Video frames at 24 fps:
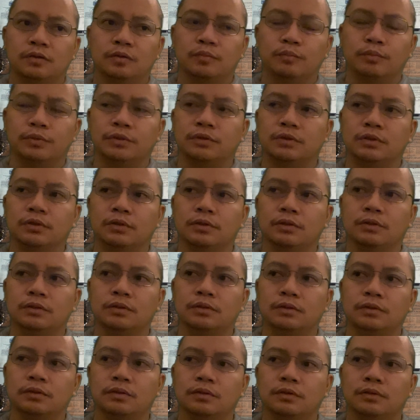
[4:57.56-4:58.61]
but
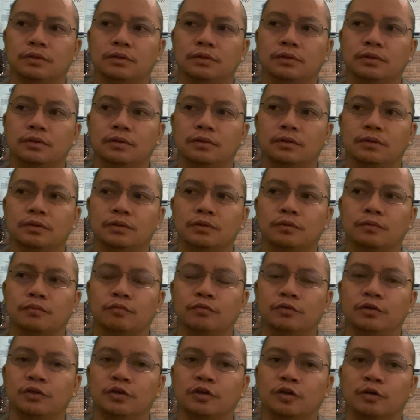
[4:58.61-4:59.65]
then
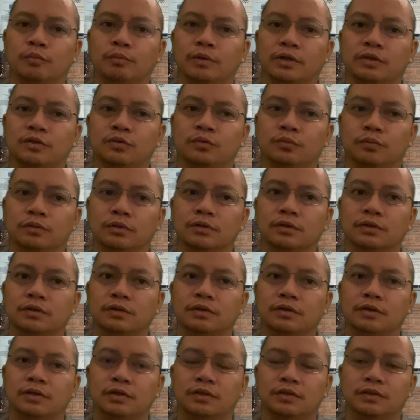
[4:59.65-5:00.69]
when you come back to
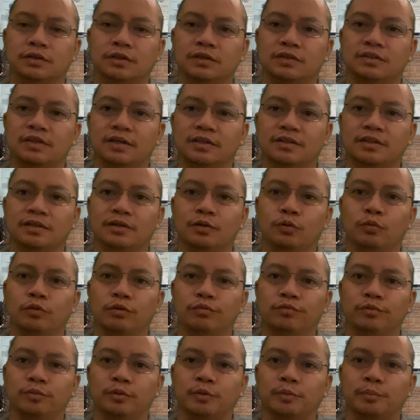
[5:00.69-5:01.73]
work, they take that away
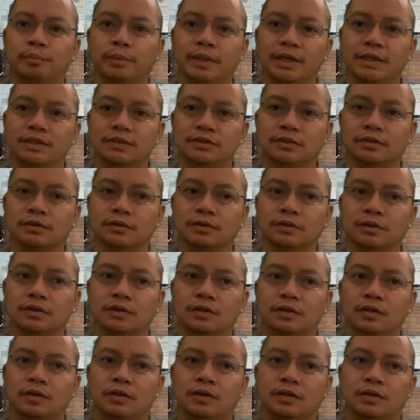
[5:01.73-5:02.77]
from your paycheck
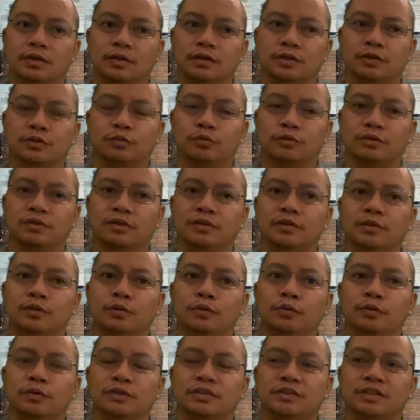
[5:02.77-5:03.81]
because what they
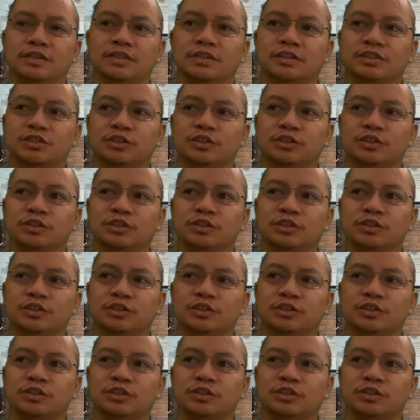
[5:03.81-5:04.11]
do is they just